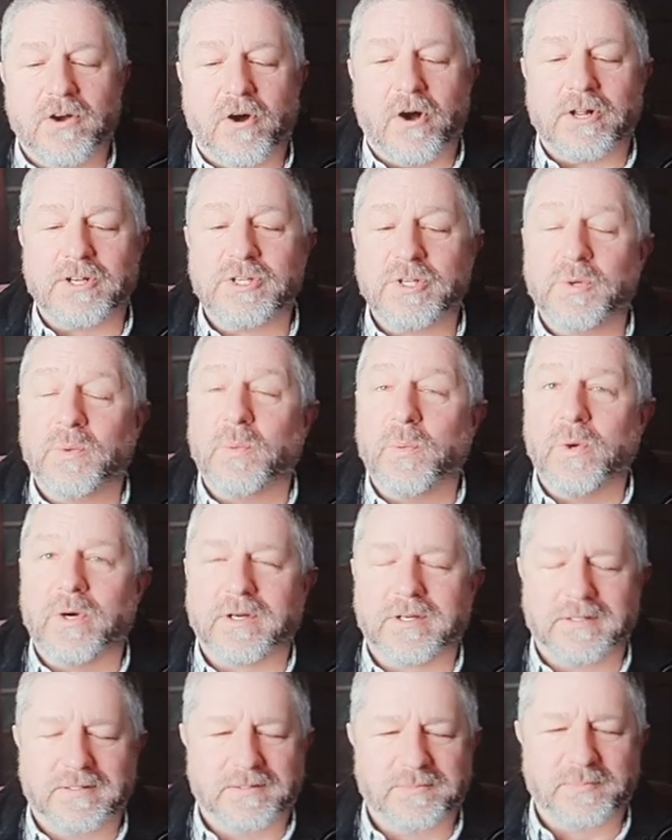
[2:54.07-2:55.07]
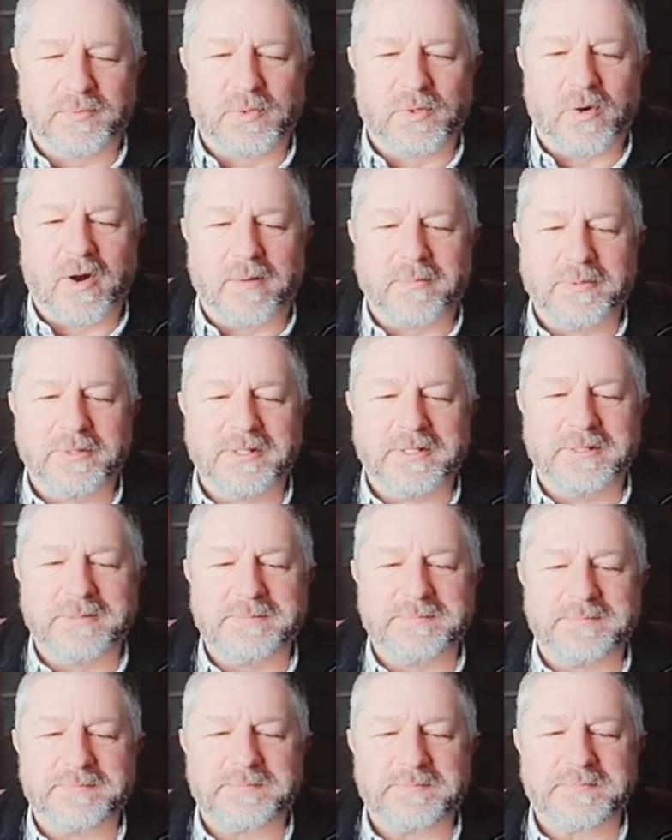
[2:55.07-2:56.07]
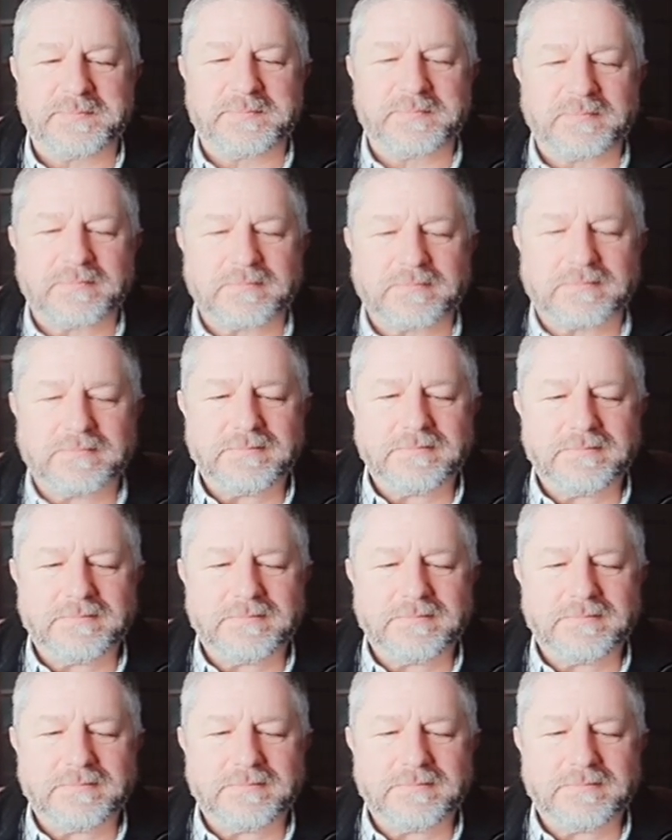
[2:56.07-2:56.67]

It might not work properly.